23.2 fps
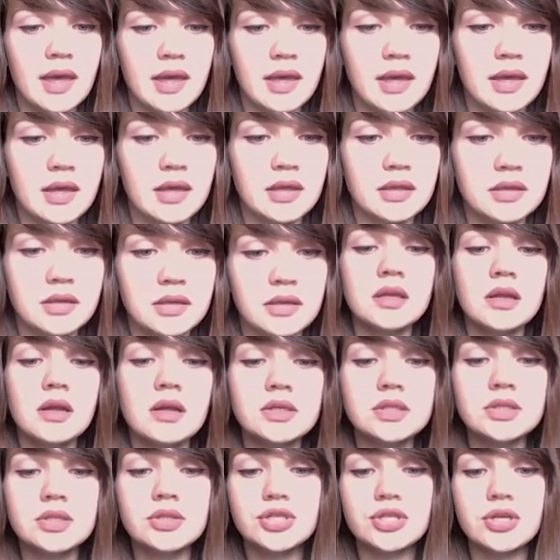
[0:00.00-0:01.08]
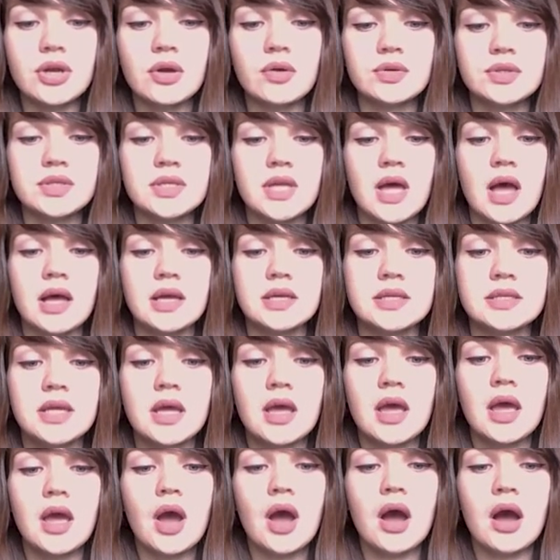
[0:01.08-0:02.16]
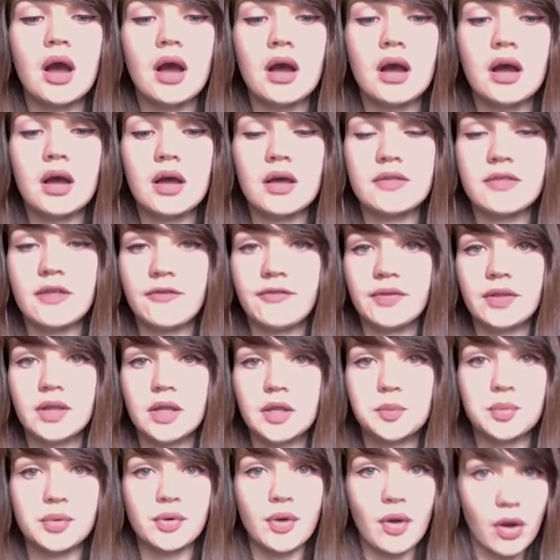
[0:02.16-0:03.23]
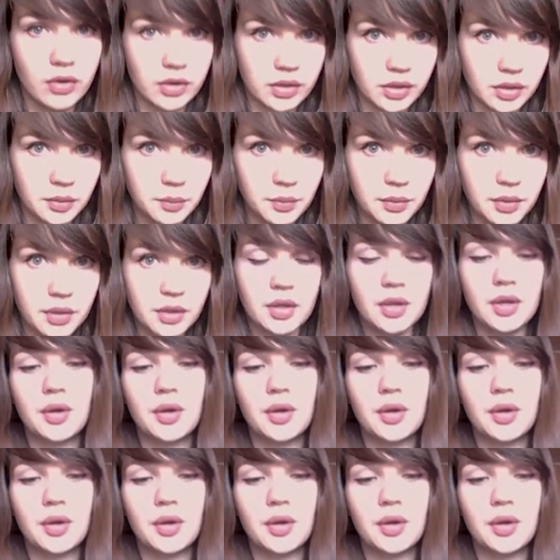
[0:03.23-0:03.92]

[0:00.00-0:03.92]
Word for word: And it also shows us the affiliate program,